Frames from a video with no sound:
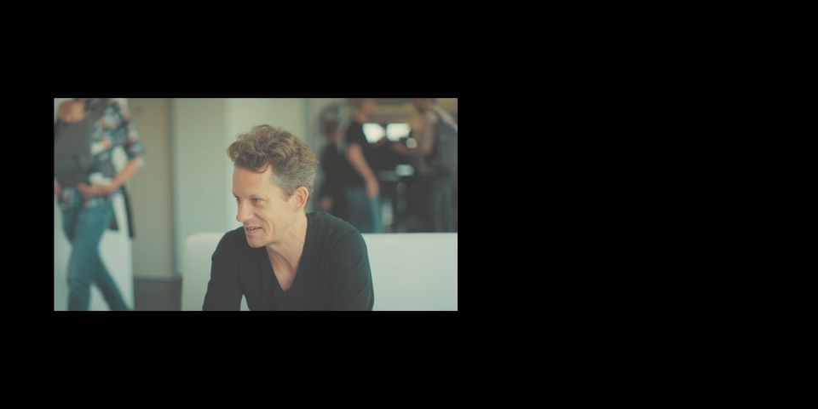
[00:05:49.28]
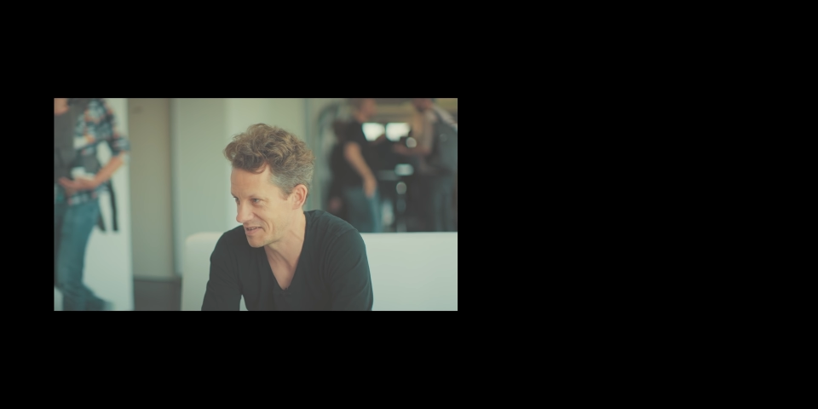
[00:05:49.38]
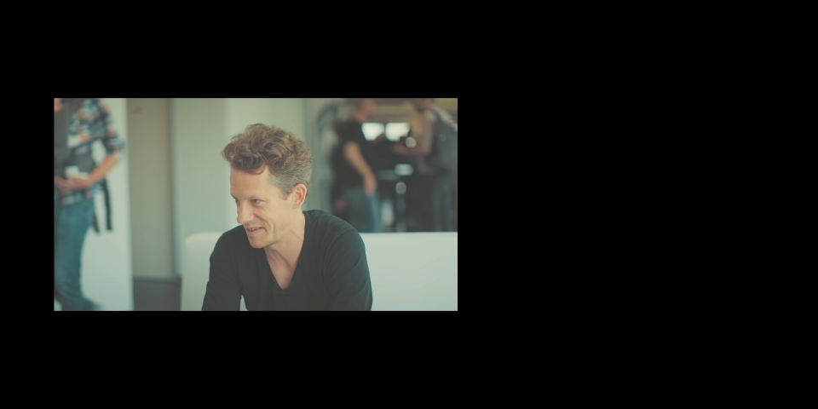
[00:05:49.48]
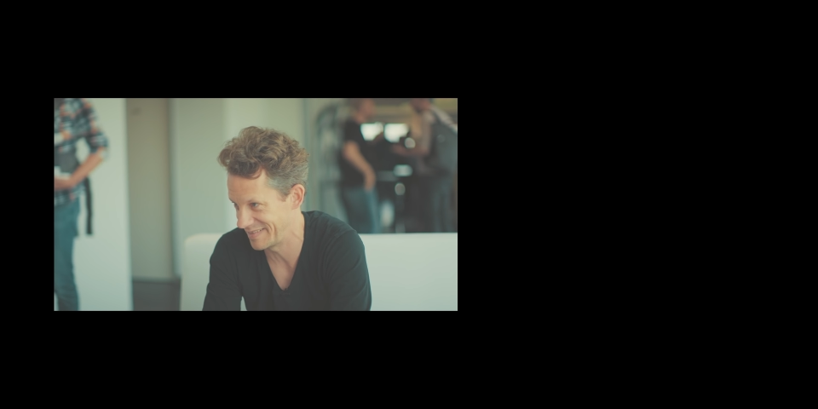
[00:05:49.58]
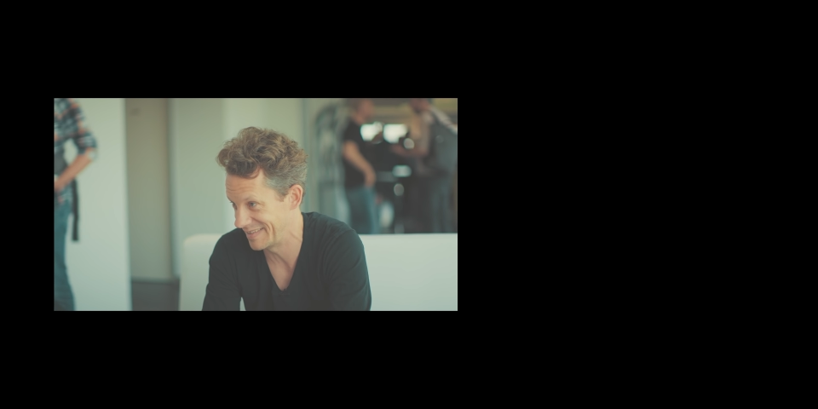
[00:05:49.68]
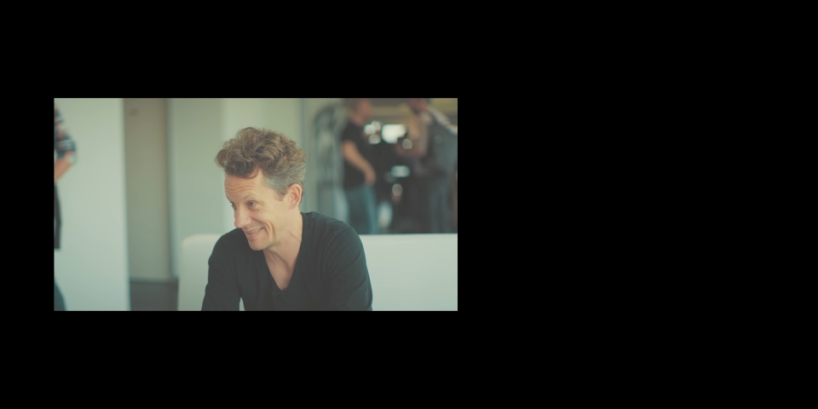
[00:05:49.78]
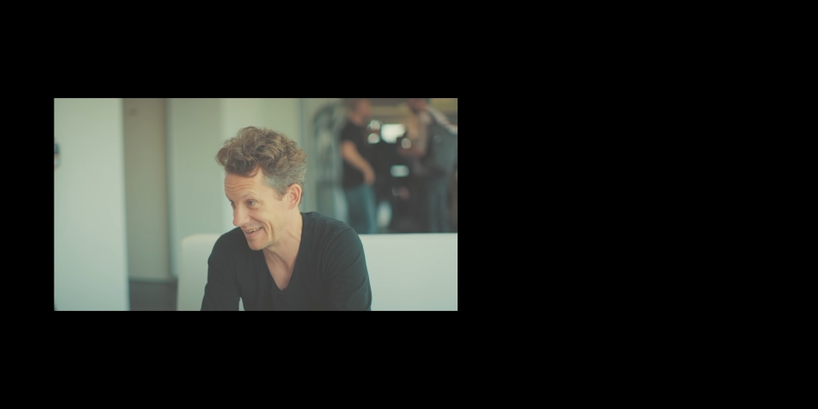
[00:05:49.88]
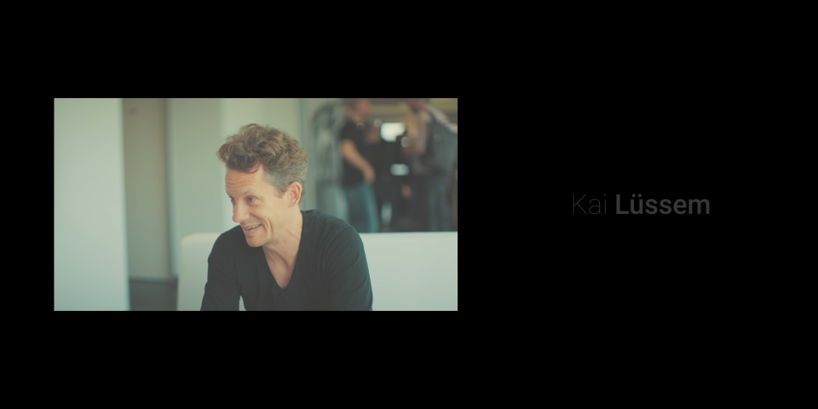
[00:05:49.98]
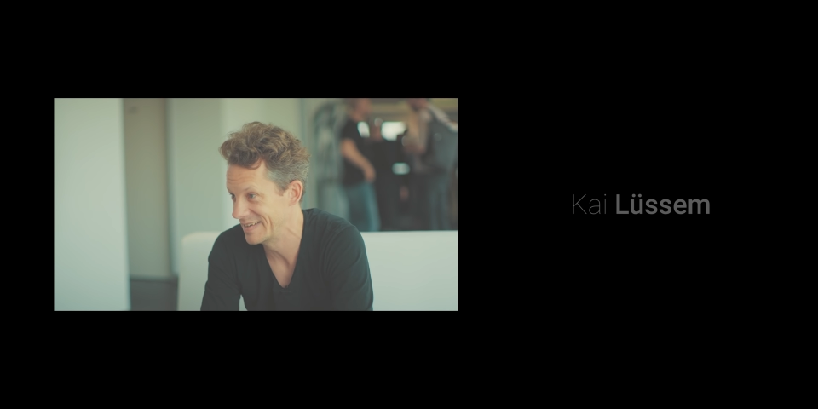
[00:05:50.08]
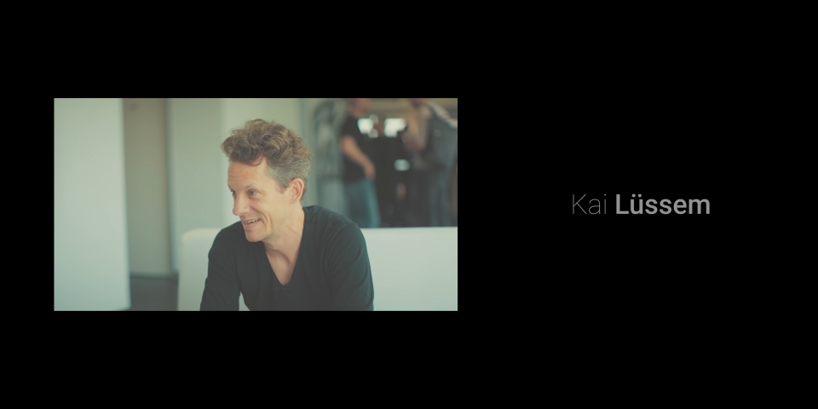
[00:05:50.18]
in a session like
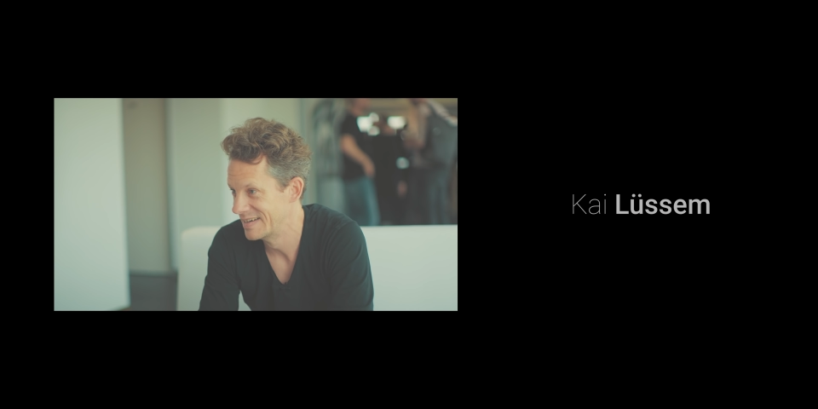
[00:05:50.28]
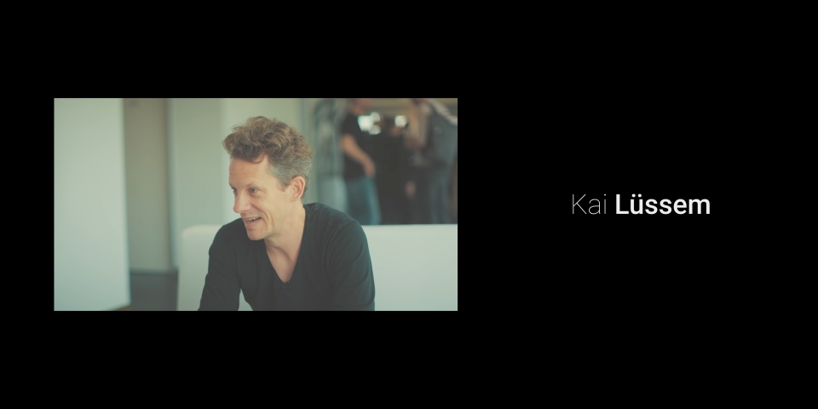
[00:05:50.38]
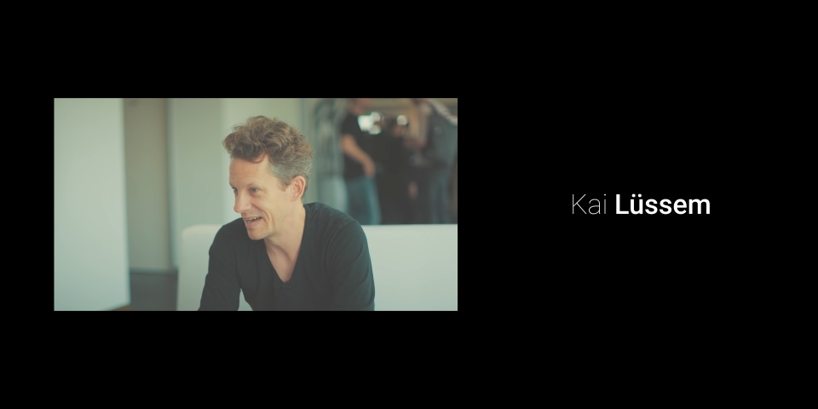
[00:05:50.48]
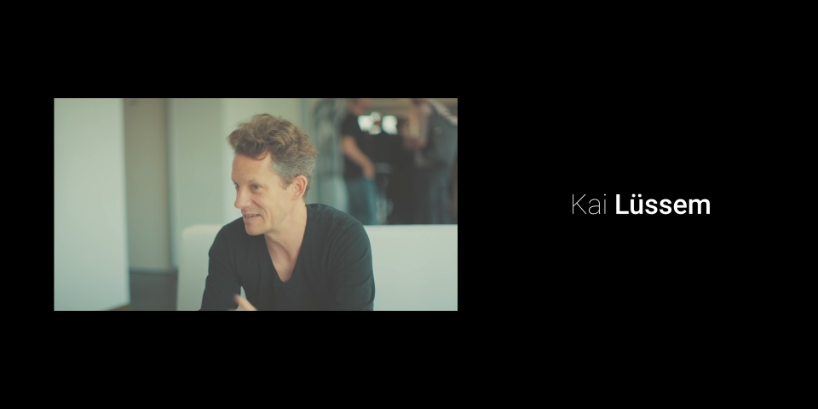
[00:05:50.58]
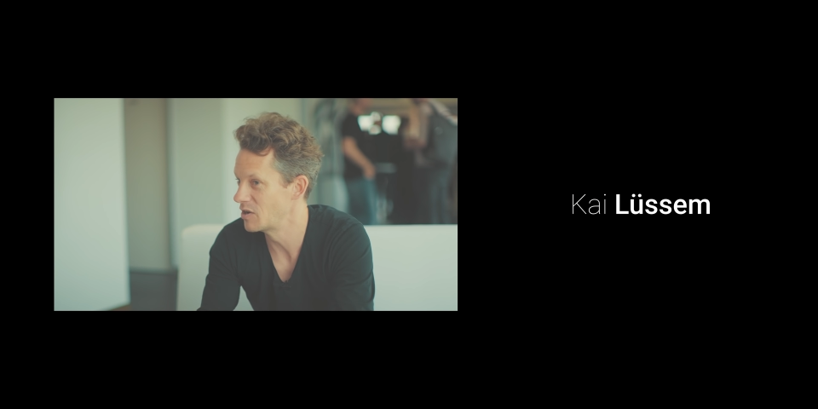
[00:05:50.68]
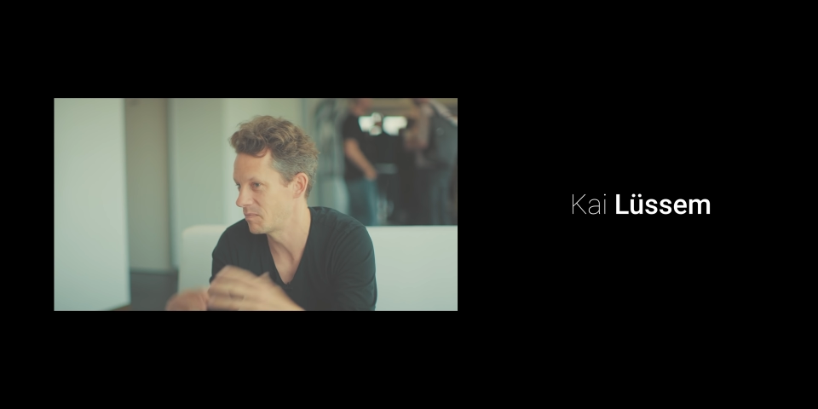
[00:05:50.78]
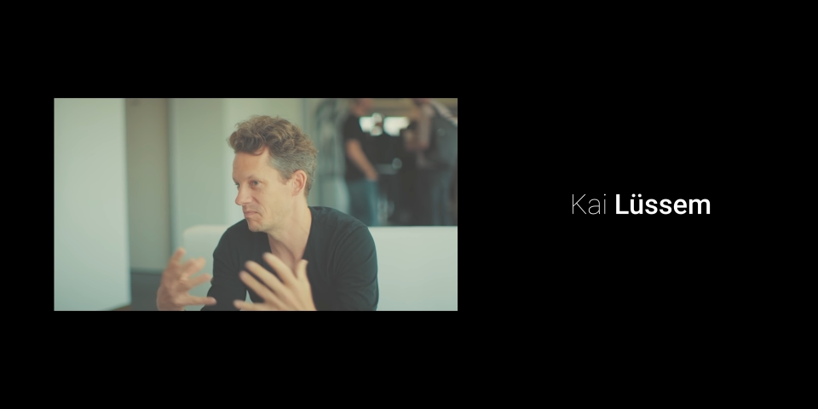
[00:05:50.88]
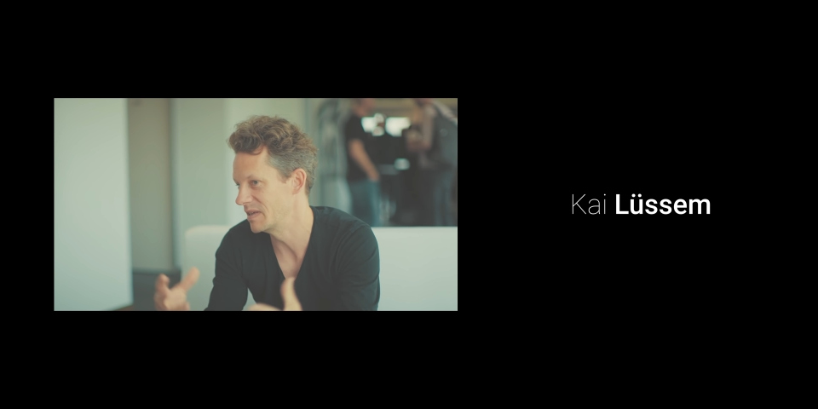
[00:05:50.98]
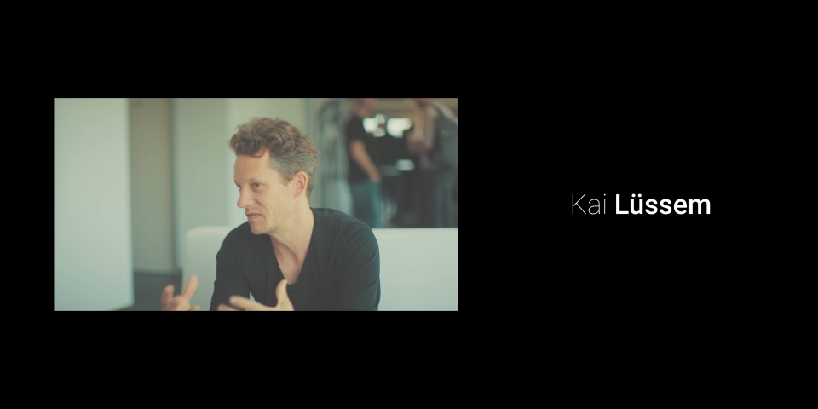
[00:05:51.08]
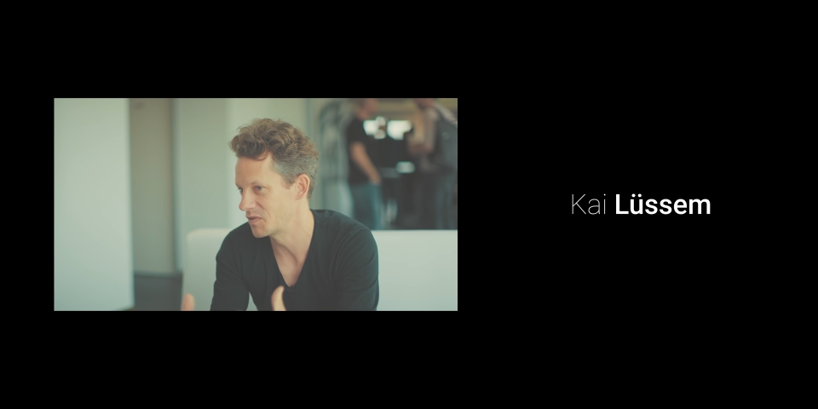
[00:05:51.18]
that had it not
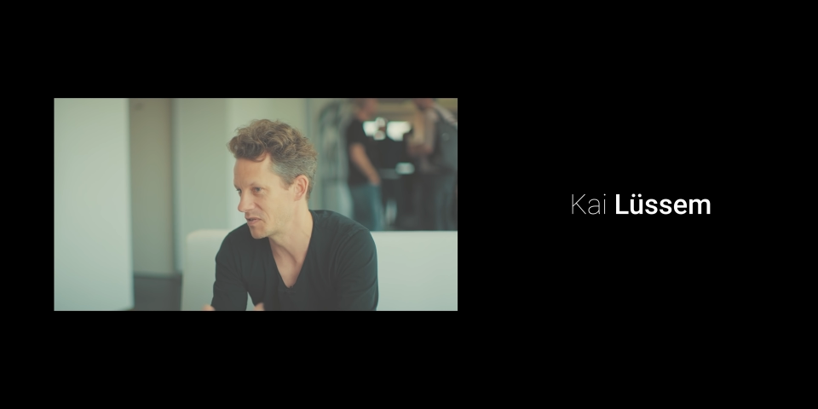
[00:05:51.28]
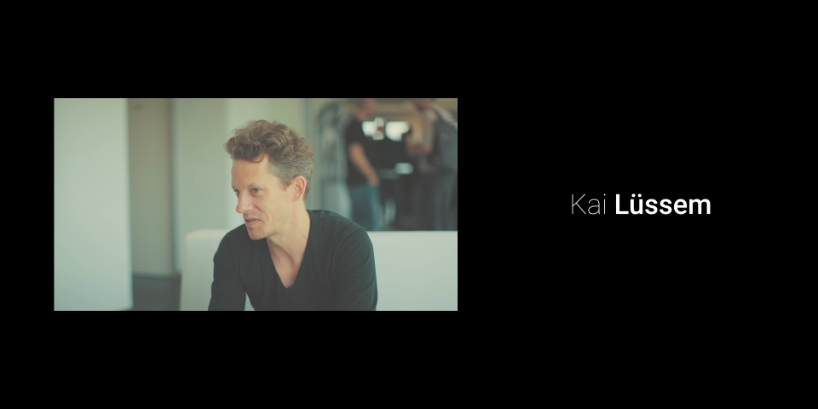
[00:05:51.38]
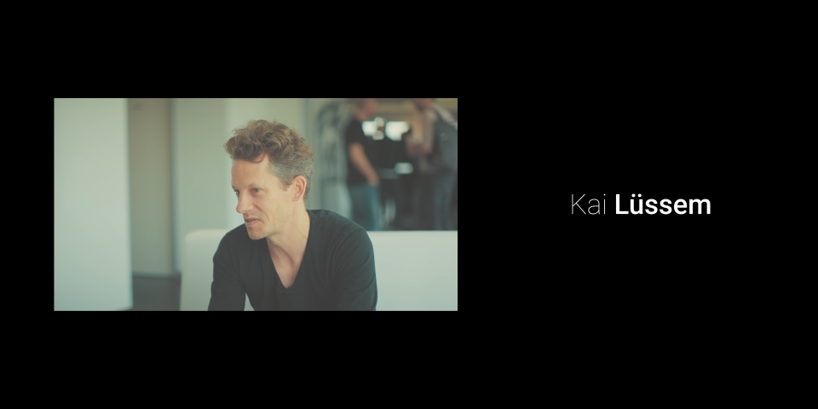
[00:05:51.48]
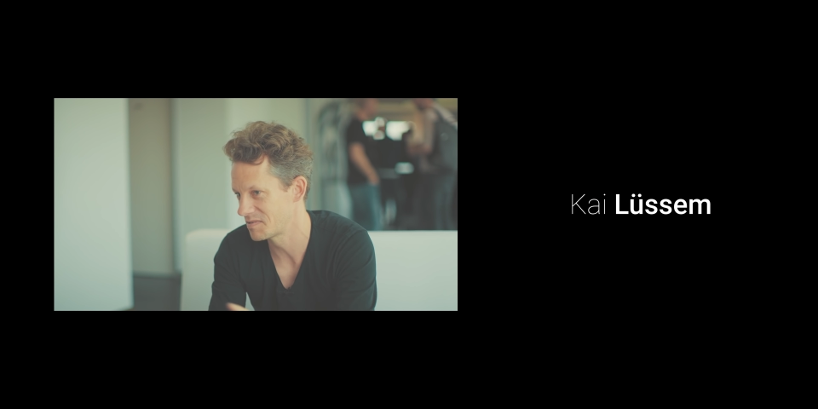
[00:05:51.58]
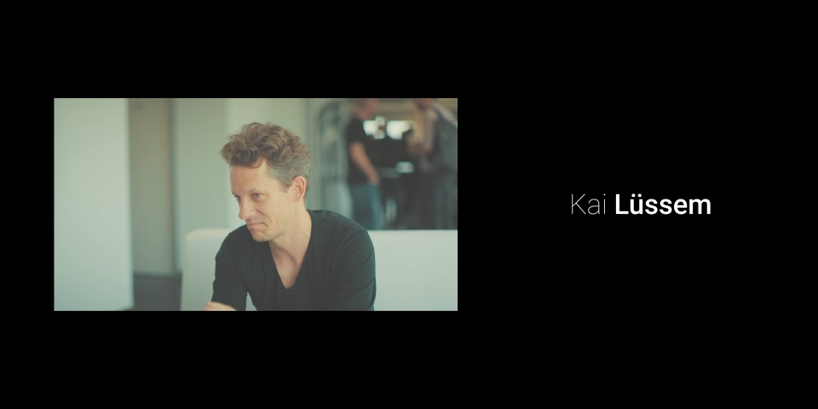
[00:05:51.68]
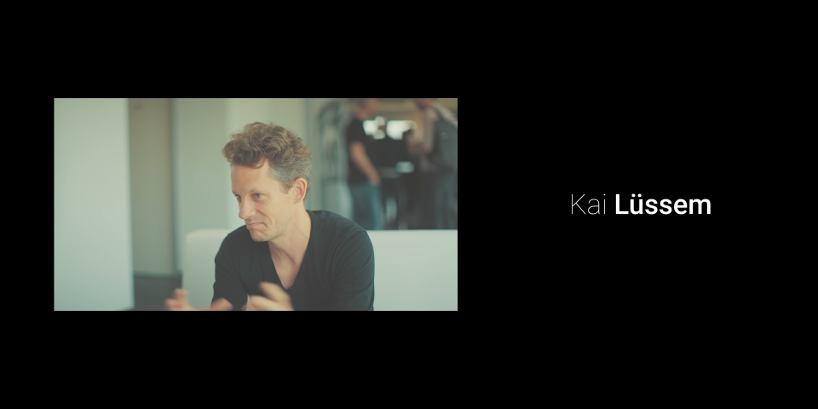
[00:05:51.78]
been for this